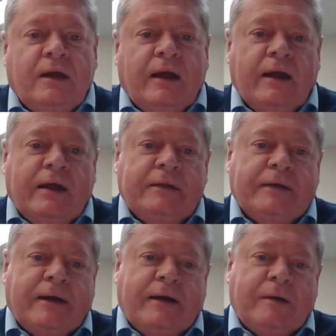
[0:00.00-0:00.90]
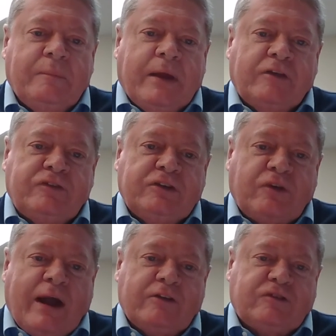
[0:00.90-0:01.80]
And um, as he
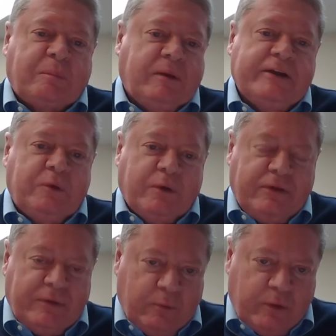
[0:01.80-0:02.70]
tries to plead with,